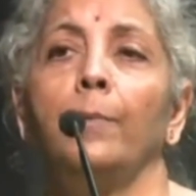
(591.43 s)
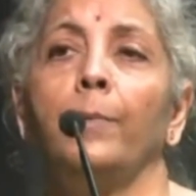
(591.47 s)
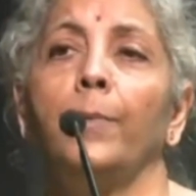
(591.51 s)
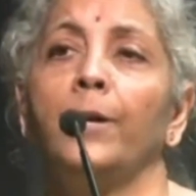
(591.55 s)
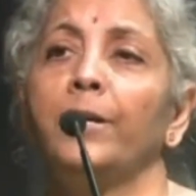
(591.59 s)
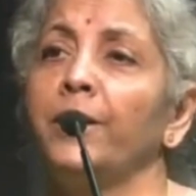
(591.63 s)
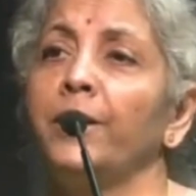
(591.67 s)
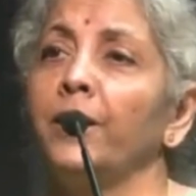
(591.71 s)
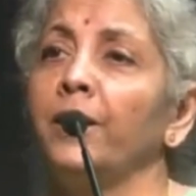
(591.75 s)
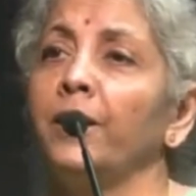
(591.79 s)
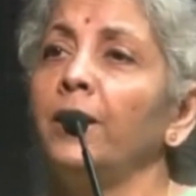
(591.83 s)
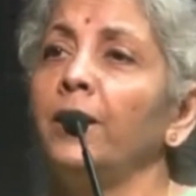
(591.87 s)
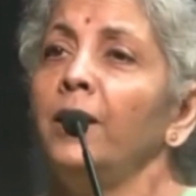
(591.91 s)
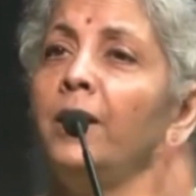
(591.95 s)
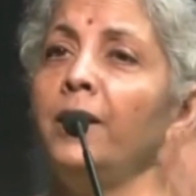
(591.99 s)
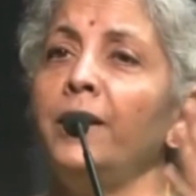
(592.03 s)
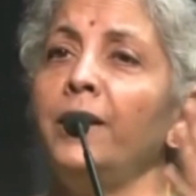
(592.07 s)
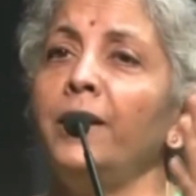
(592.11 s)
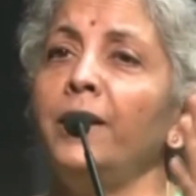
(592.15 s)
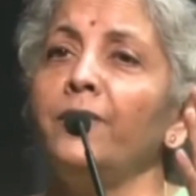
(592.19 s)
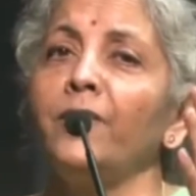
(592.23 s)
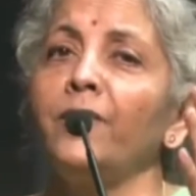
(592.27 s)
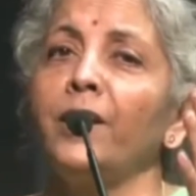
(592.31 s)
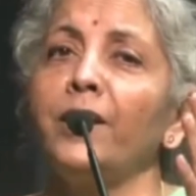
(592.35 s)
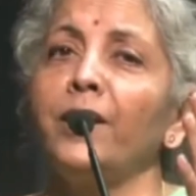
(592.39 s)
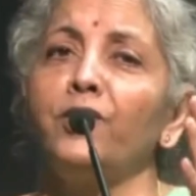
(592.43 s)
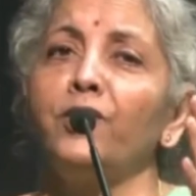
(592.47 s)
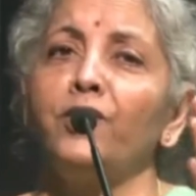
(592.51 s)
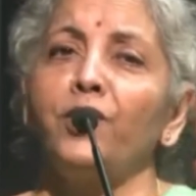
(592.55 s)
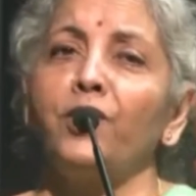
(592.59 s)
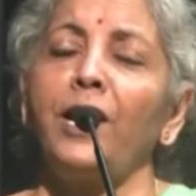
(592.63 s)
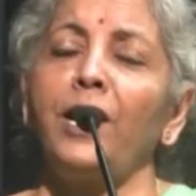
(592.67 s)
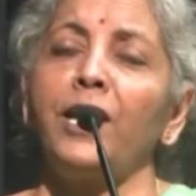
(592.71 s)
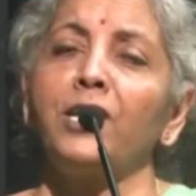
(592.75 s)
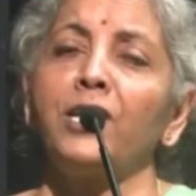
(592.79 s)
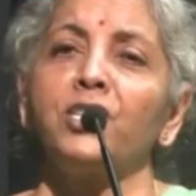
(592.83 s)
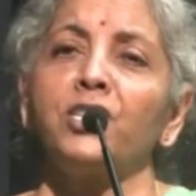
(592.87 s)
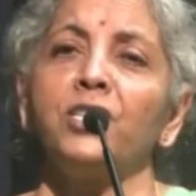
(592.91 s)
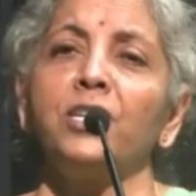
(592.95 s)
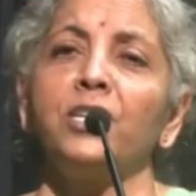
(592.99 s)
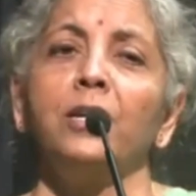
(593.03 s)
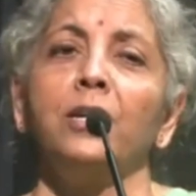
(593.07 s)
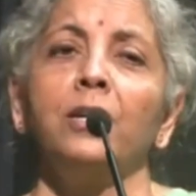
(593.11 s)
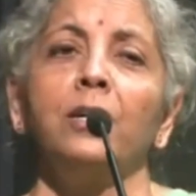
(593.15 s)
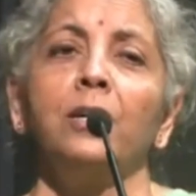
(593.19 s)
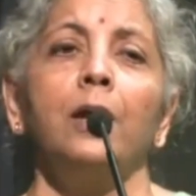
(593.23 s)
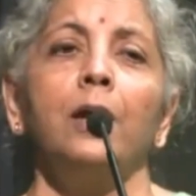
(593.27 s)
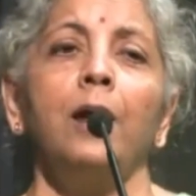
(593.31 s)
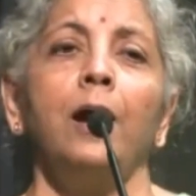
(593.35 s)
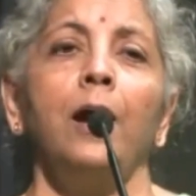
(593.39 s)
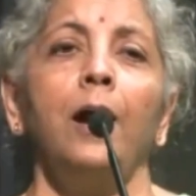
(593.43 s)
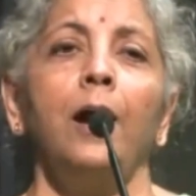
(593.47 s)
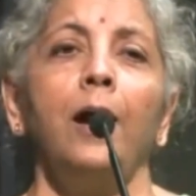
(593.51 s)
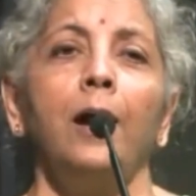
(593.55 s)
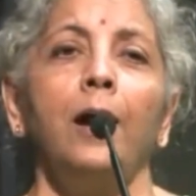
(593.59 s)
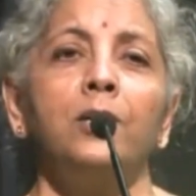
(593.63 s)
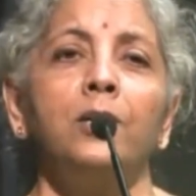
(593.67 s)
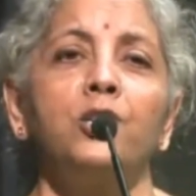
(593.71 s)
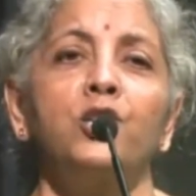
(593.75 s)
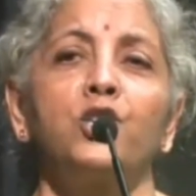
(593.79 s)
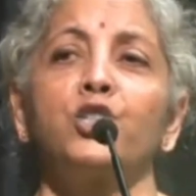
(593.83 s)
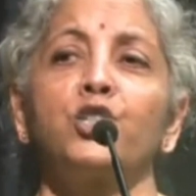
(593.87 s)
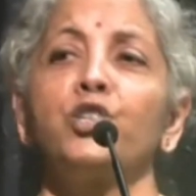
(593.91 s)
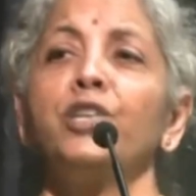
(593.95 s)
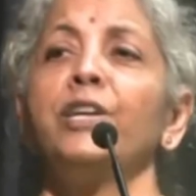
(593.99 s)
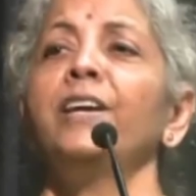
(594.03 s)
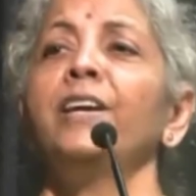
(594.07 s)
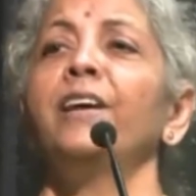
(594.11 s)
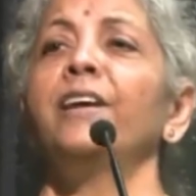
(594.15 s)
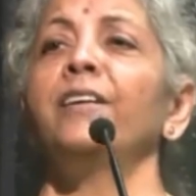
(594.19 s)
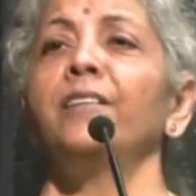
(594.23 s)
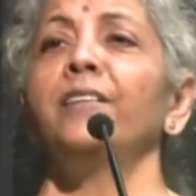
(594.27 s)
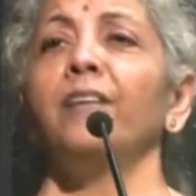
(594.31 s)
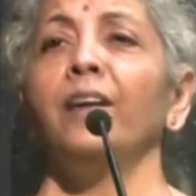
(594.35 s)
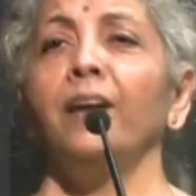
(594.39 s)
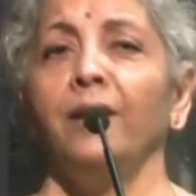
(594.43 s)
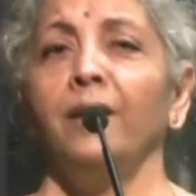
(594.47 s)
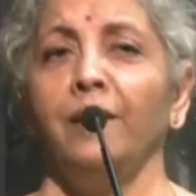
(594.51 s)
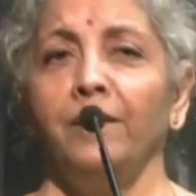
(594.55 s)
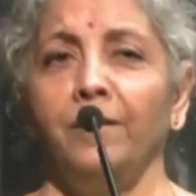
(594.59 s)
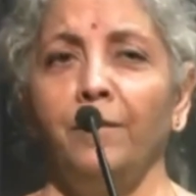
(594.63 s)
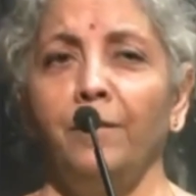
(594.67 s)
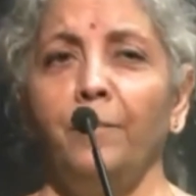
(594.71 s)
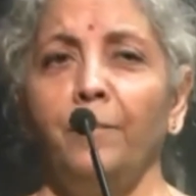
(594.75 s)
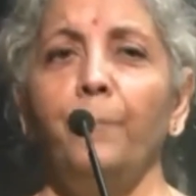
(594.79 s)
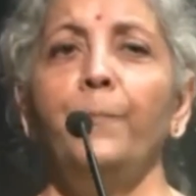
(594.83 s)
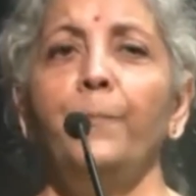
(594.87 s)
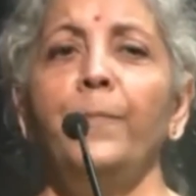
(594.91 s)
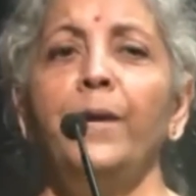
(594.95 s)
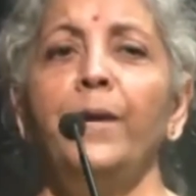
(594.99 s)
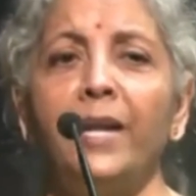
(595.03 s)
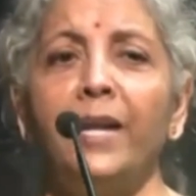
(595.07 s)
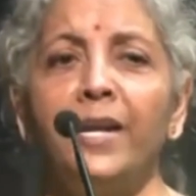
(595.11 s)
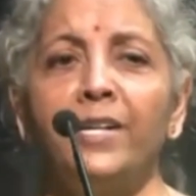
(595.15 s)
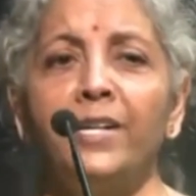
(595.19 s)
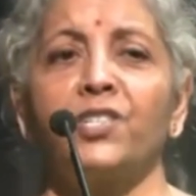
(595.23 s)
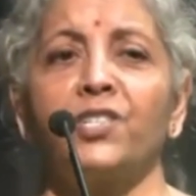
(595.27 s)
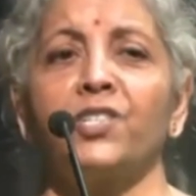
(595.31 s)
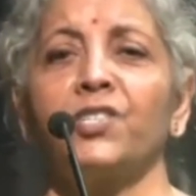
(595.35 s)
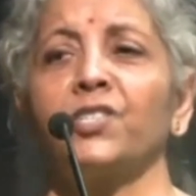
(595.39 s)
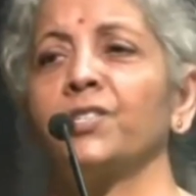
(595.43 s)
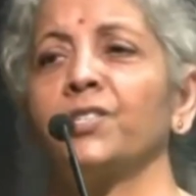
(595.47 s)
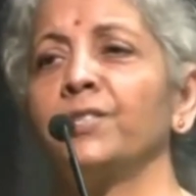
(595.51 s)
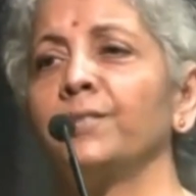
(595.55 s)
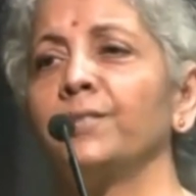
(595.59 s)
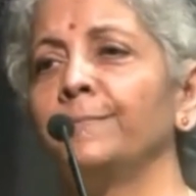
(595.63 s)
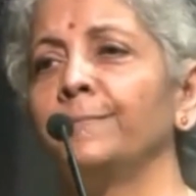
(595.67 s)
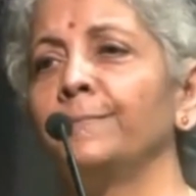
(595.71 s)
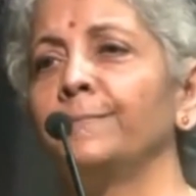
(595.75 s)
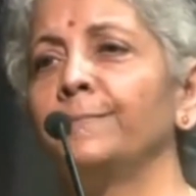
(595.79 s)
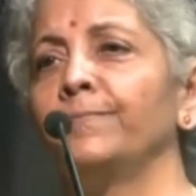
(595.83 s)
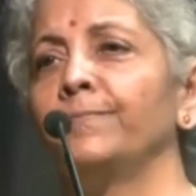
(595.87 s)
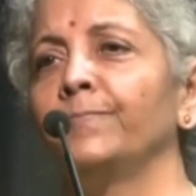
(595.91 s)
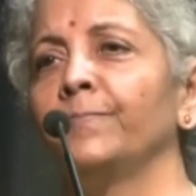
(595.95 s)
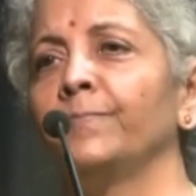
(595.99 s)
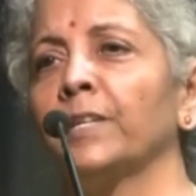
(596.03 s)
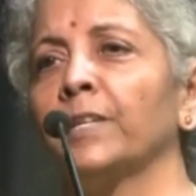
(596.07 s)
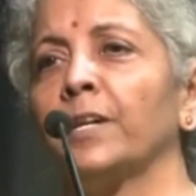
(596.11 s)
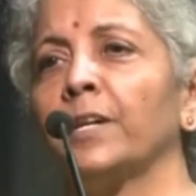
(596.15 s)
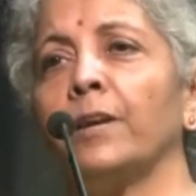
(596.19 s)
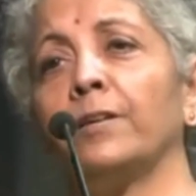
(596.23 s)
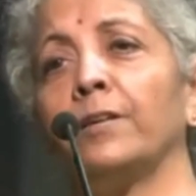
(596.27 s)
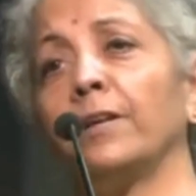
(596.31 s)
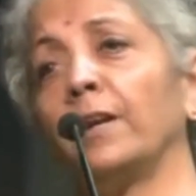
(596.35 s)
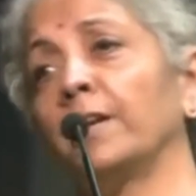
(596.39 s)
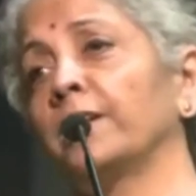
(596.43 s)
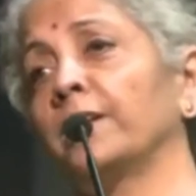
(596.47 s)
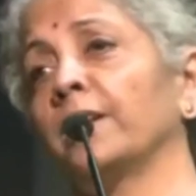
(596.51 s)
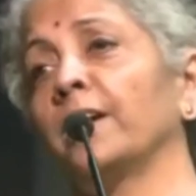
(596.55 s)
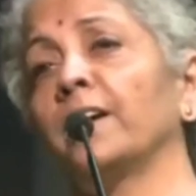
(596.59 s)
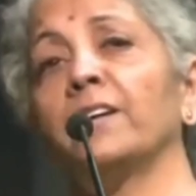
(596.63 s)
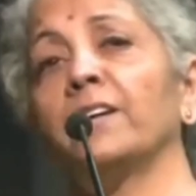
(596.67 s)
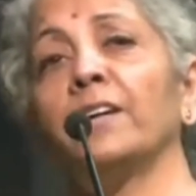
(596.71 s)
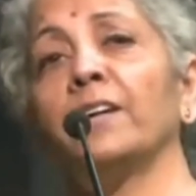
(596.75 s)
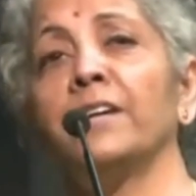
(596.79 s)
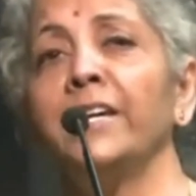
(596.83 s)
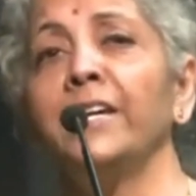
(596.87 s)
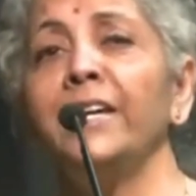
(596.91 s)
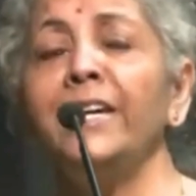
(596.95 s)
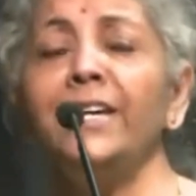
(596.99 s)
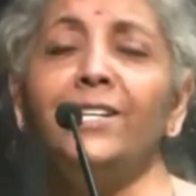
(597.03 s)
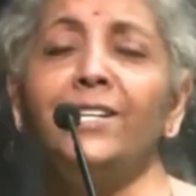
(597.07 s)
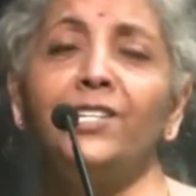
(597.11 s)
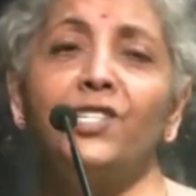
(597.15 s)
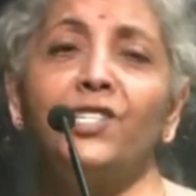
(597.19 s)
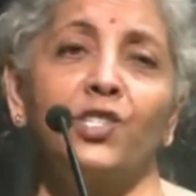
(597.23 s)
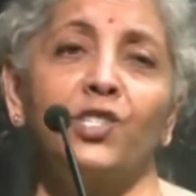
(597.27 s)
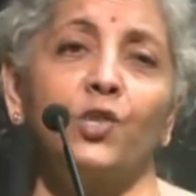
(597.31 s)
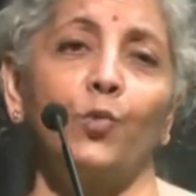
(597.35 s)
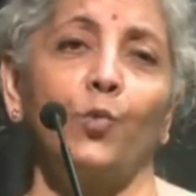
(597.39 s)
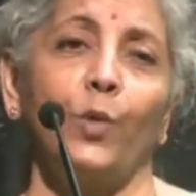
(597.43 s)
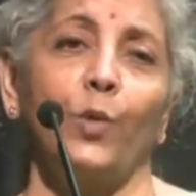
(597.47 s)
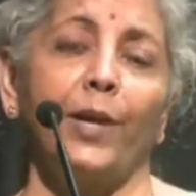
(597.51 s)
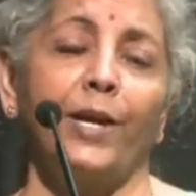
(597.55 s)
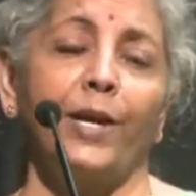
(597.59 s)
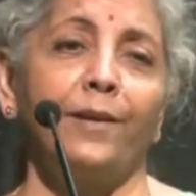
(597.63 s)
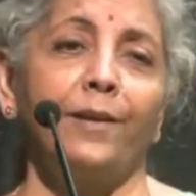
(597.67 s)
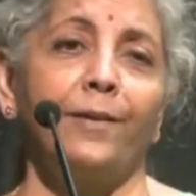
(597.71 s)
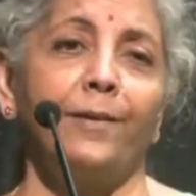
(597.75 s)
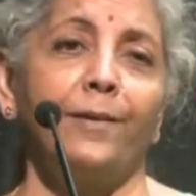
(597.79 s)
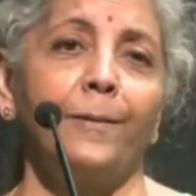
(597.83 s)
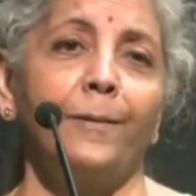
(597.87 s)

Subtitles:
particularly in the international Sri Anna millets, Karnataka leads the way.